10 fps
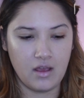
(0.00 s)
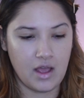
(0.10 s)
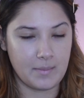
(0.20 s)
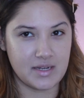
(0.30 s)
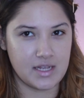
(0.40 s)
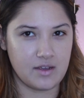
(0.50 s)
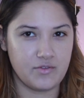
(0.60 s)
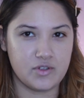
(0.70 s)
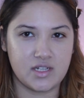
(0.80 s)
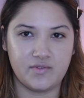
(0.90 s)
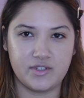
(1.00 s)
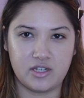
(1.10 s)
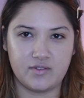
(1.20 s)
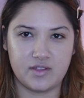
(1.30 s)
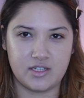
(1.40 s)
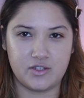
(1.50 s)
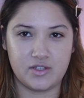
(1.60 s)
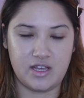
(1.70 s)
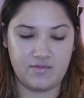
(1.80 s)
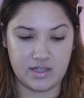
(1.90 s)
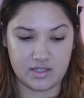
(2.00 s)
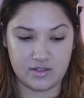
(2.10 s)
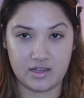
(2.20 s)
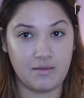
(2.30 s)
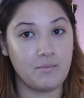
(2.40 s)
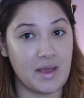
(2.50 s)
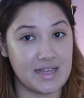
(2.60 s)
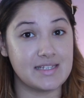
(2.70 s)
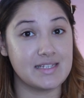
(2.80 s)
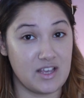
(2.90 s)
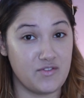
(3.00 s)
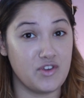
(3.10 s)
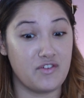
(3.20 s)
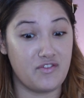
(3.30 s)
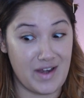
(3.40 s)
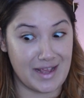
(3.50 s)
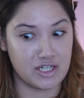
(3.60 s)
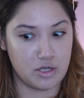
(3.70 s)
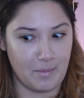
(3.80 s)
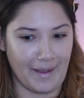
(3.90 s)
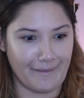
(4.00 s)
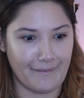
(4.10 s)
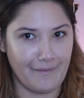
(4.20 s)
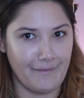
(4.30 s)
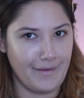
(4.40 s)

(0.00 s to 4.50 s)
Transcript: I'm going to take a few selfies after this to see if there's, because some bases give you a flashback,